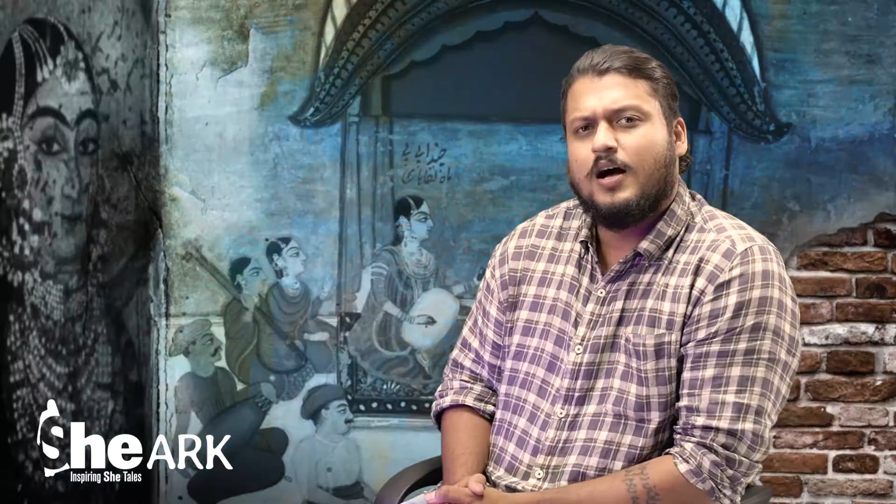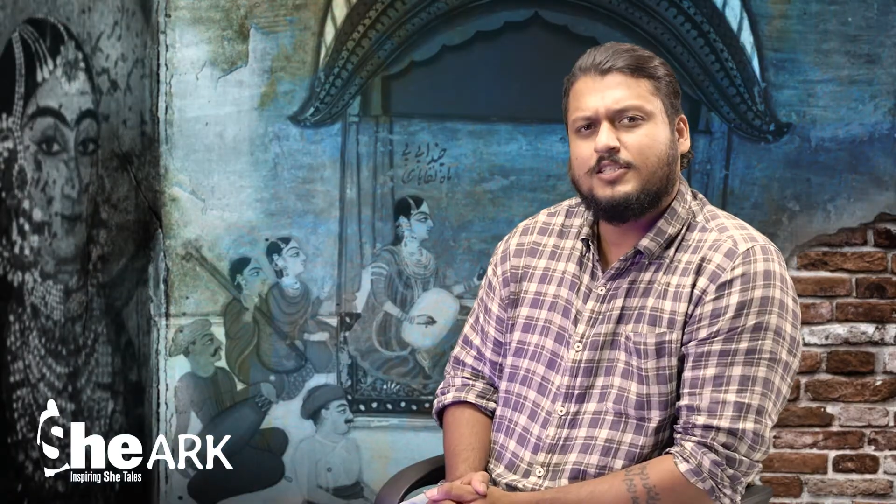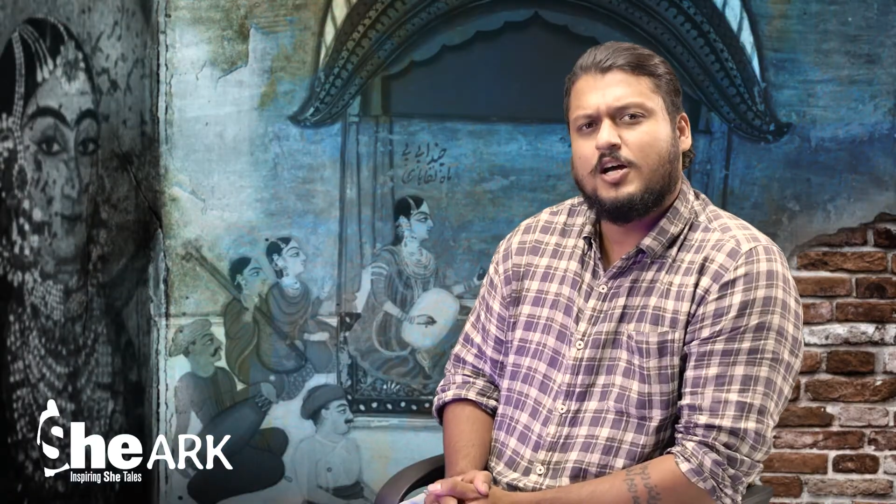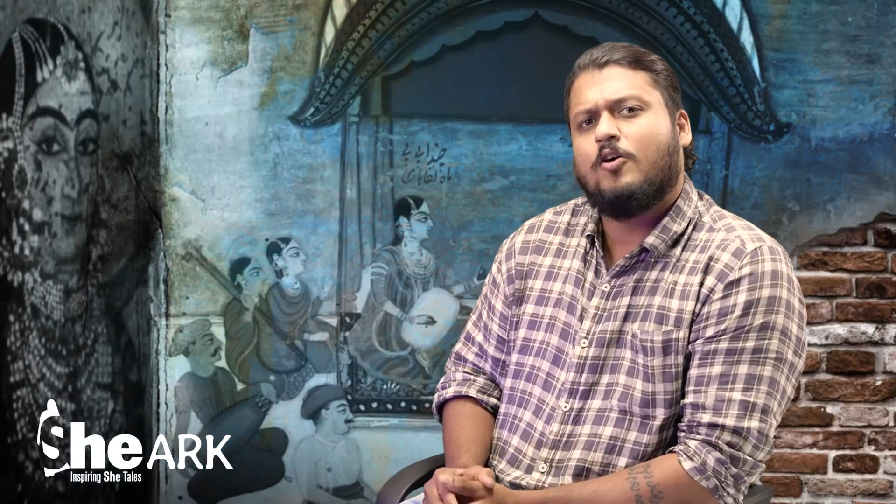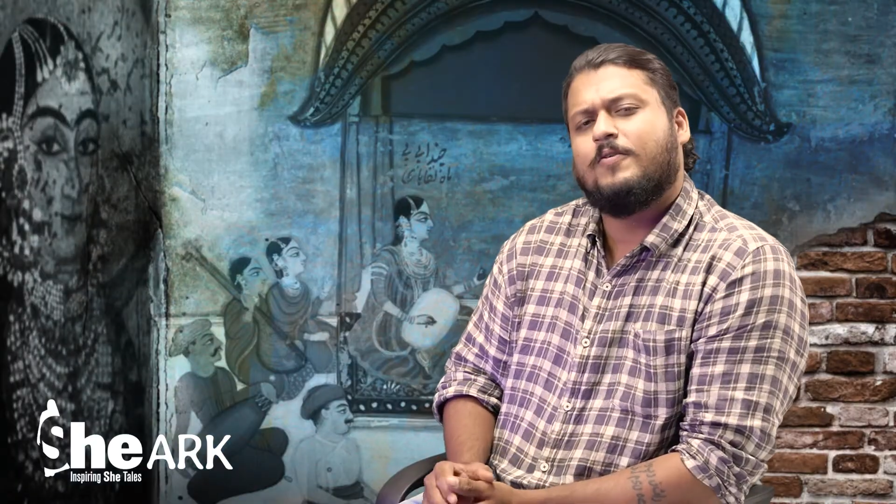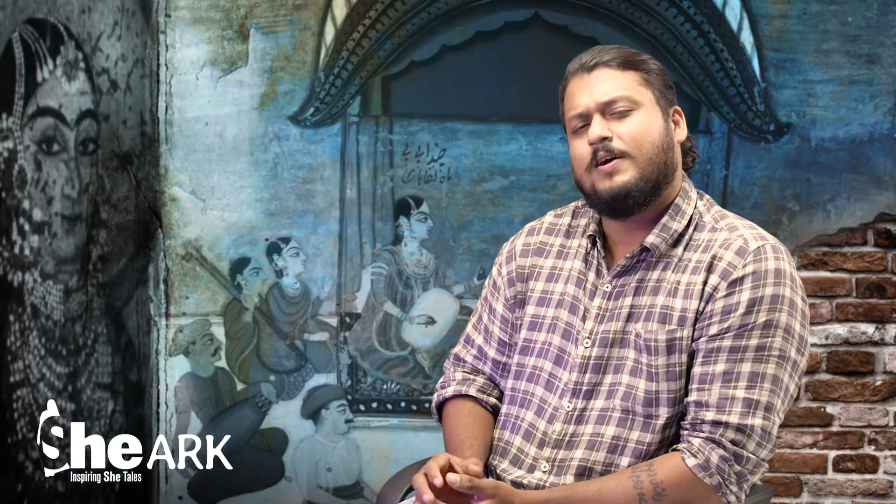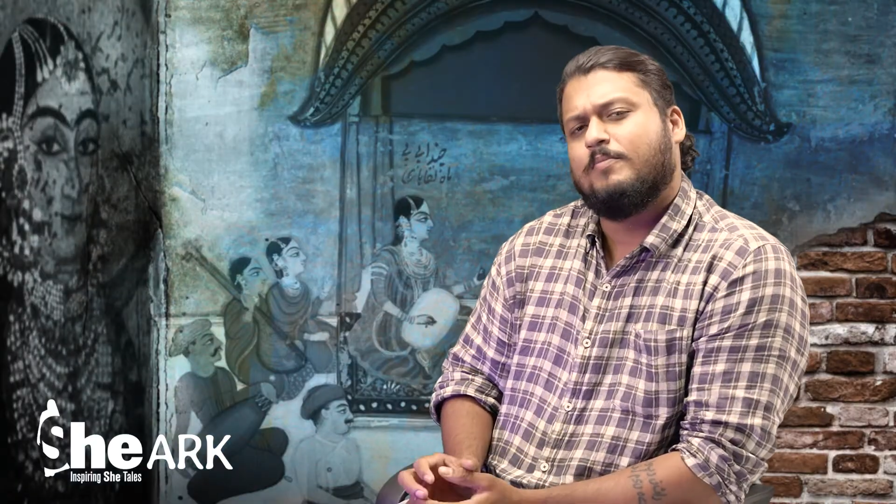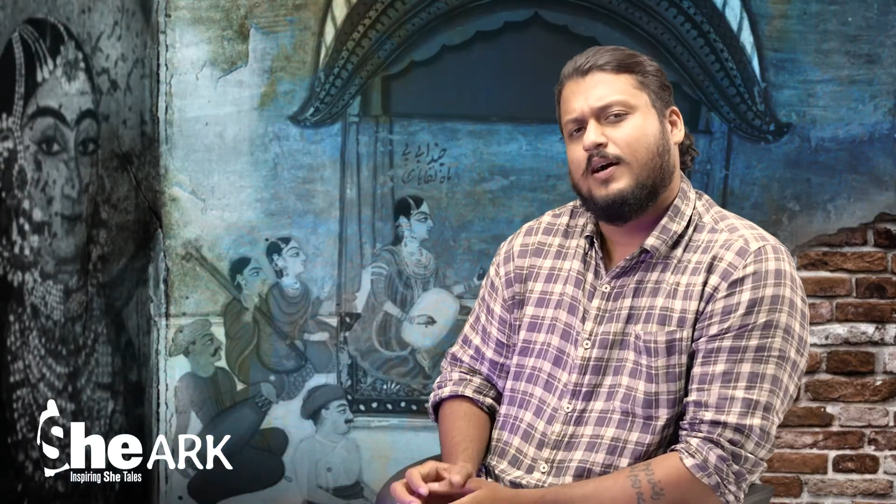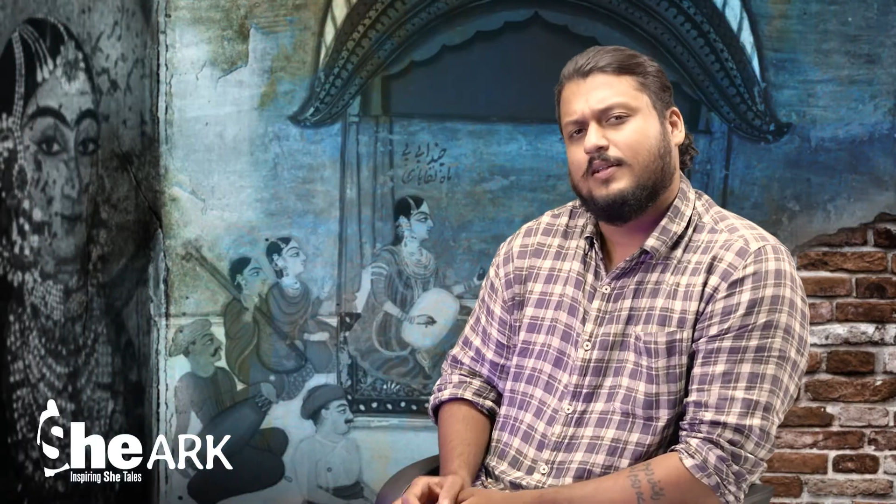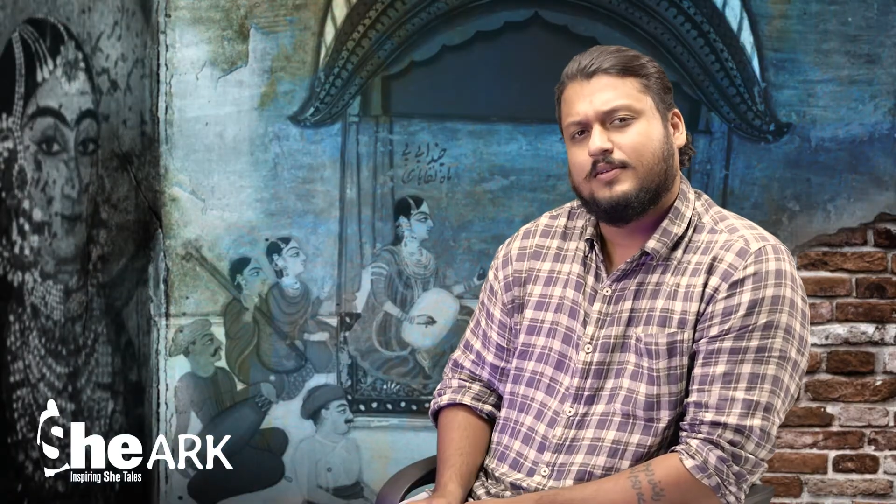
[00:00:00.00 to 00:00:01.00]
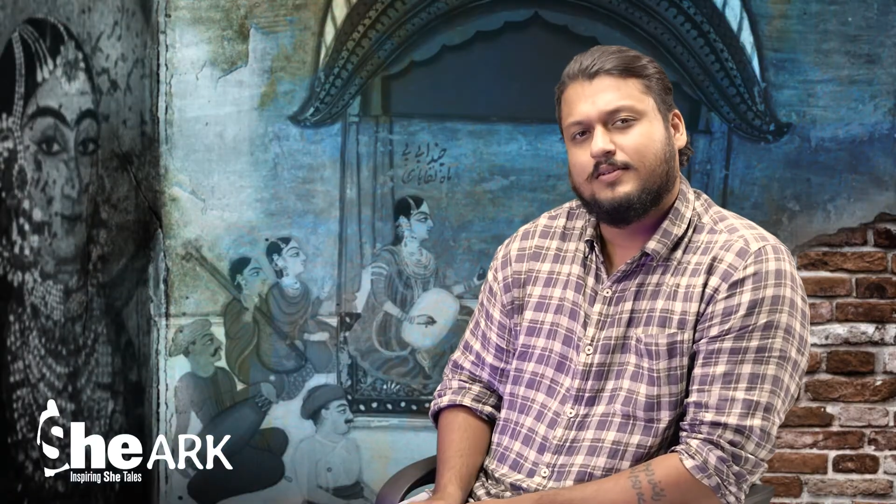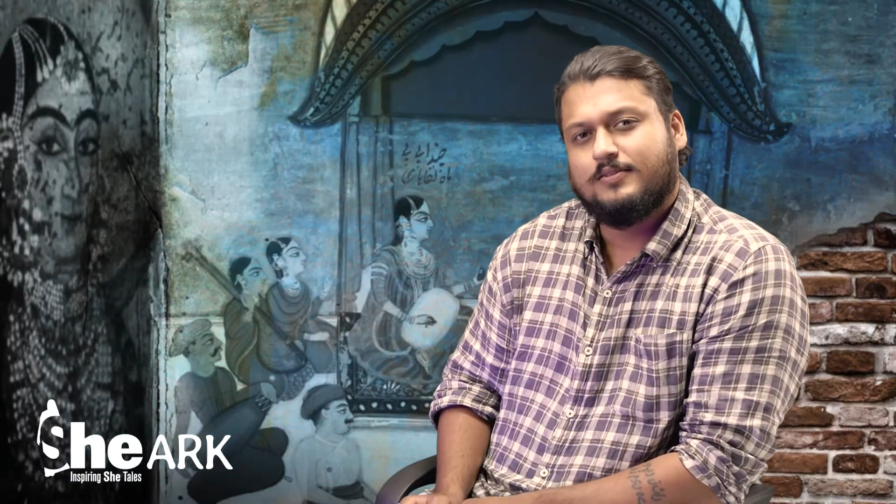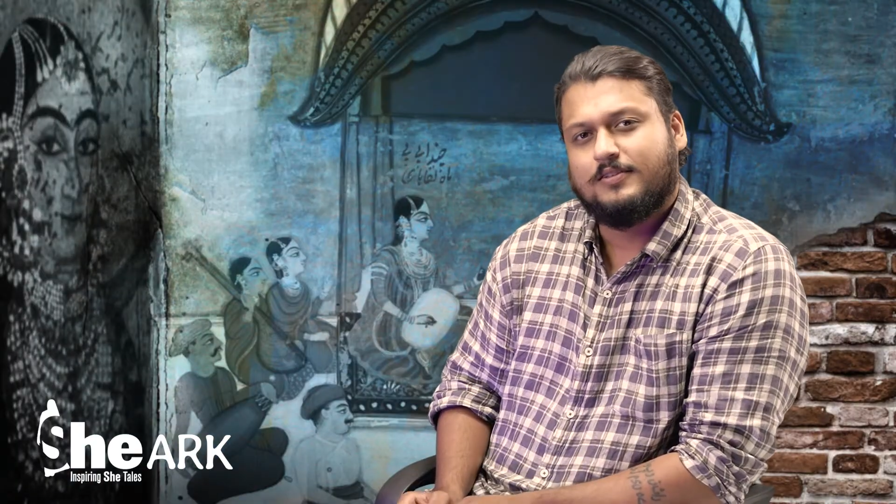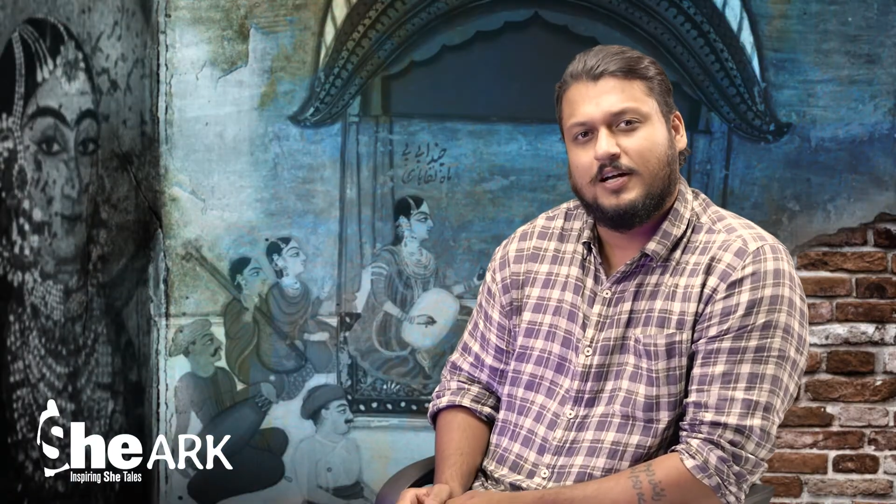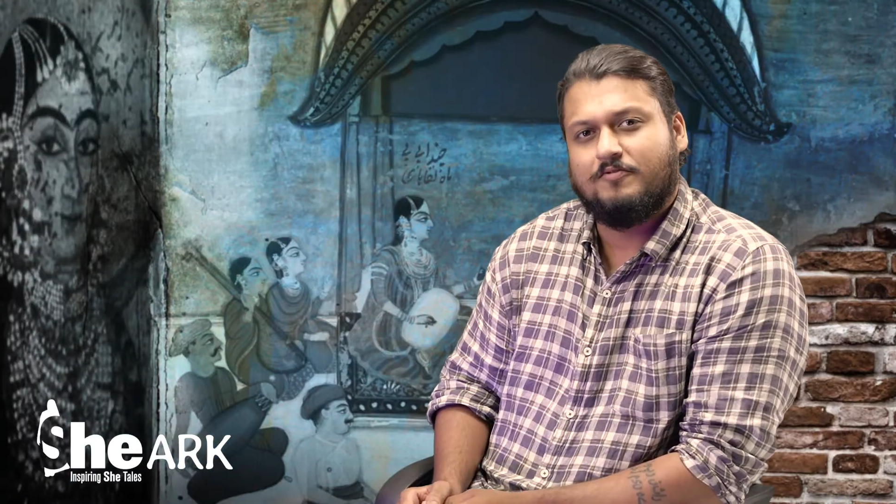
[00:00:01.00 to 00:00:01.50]
At Aurangabad,
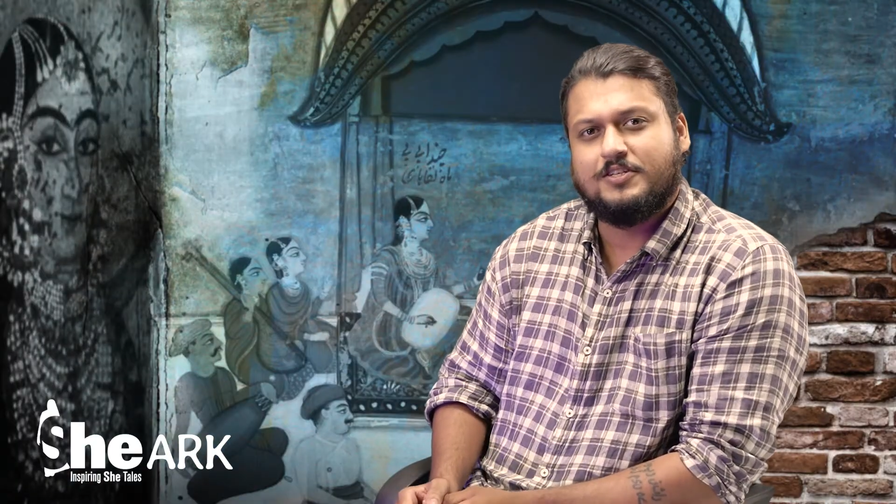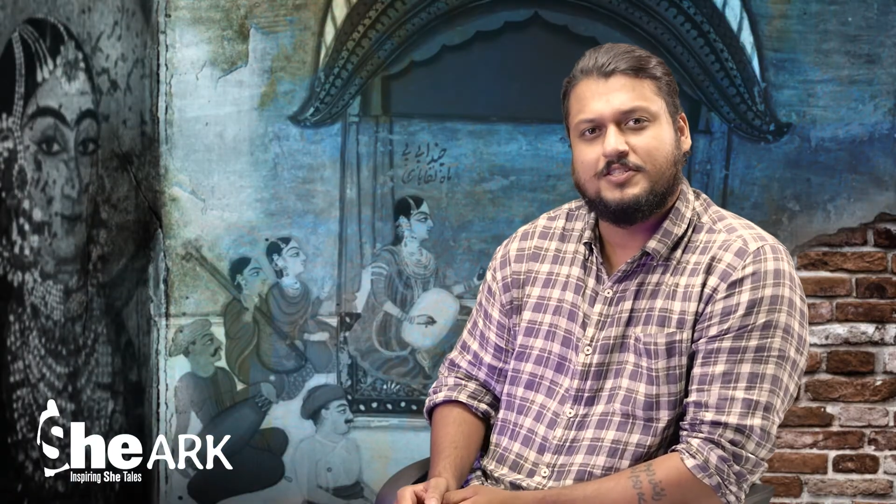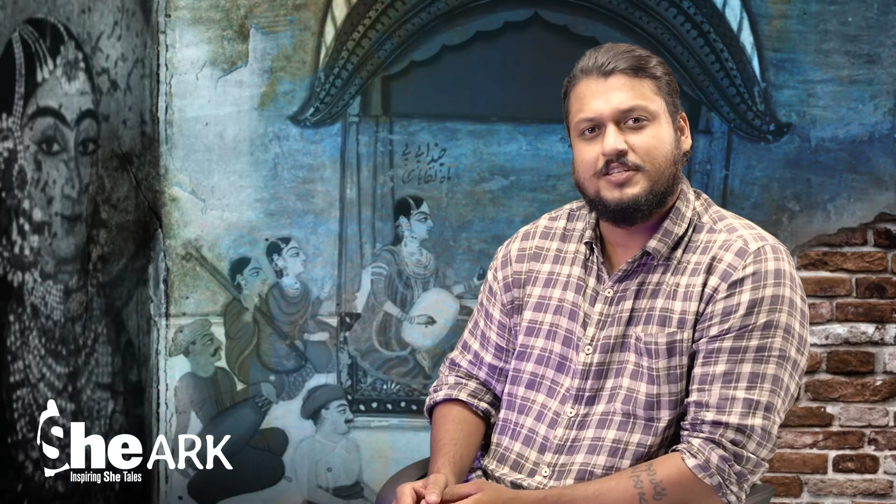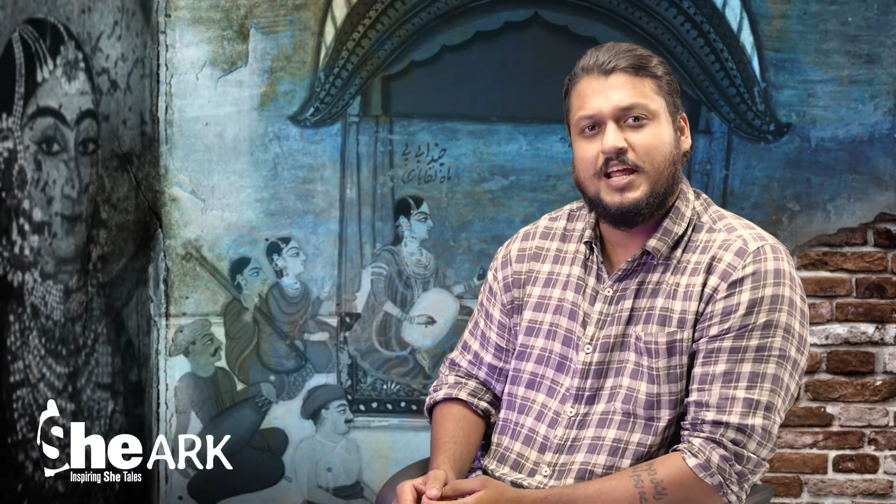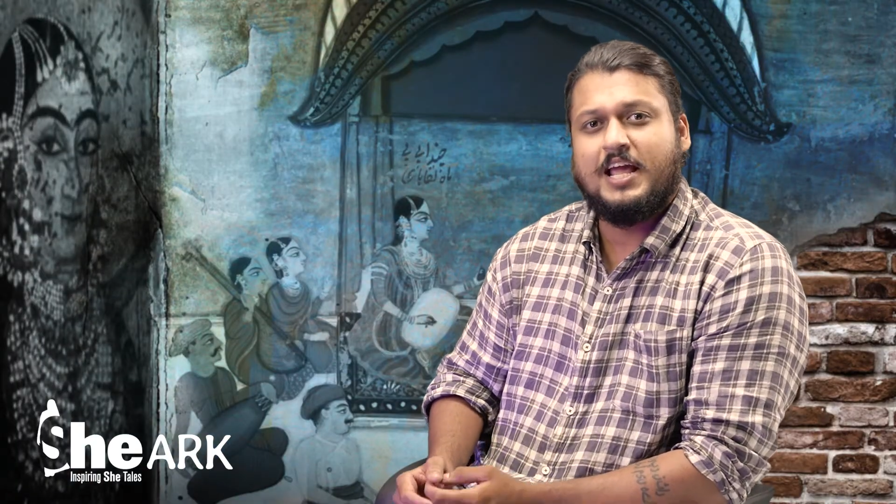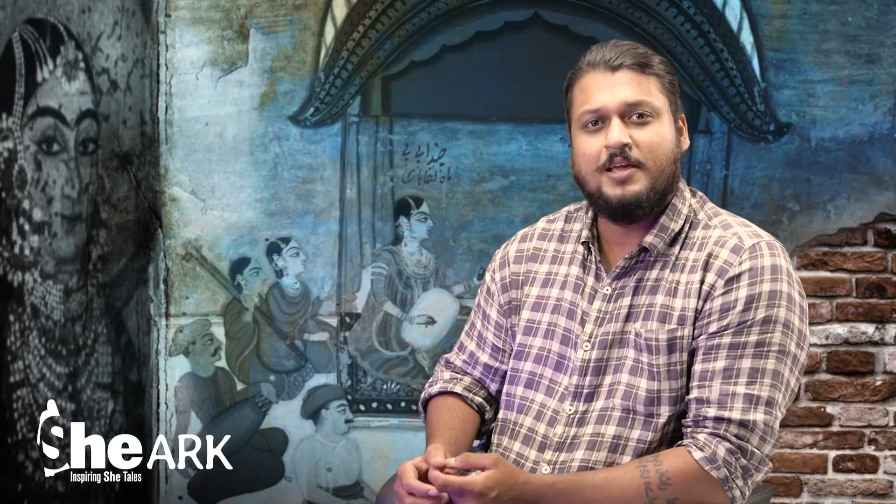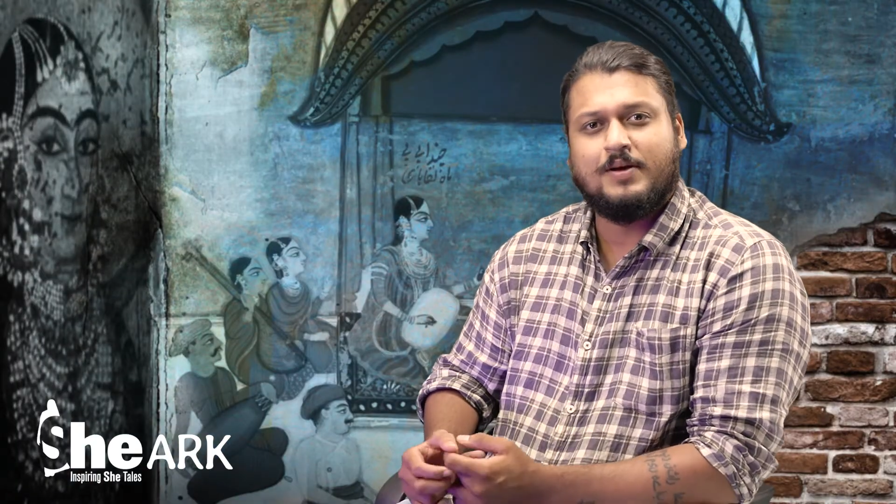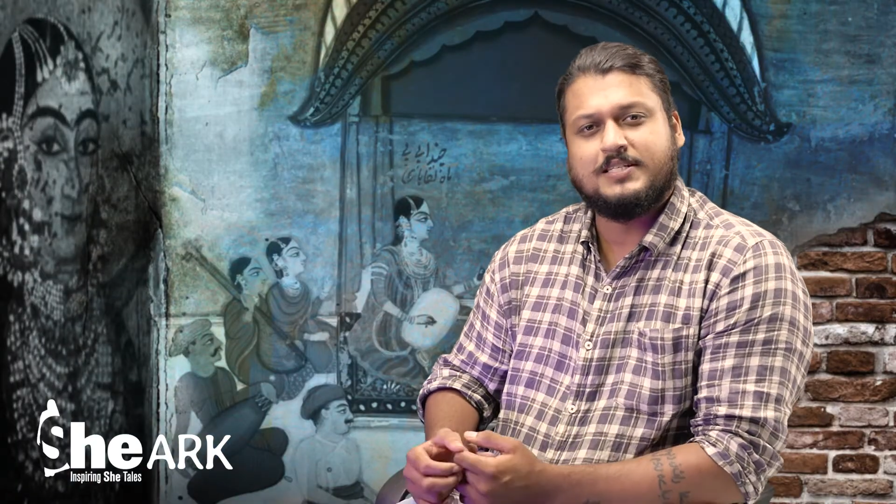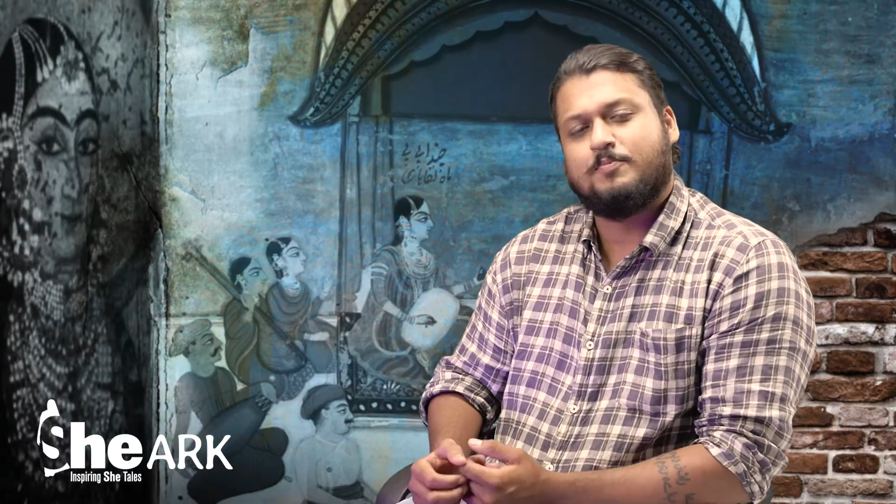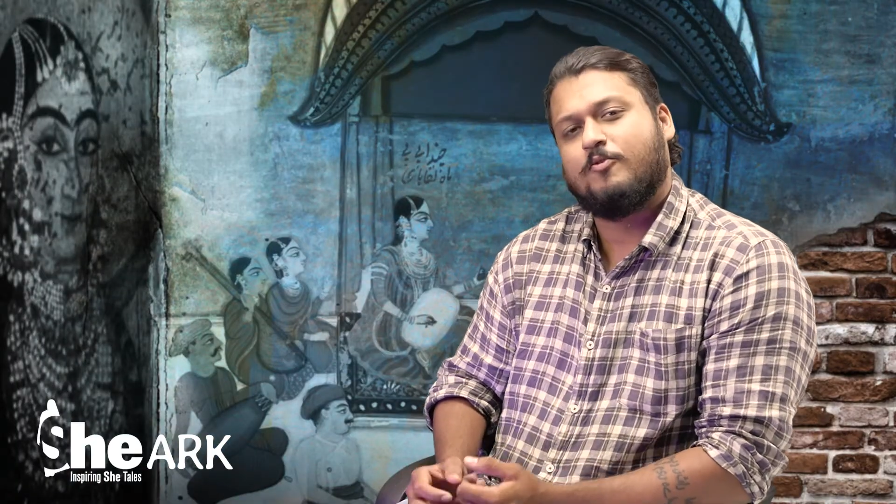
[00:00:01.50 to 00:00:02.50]
Kanwar's name as a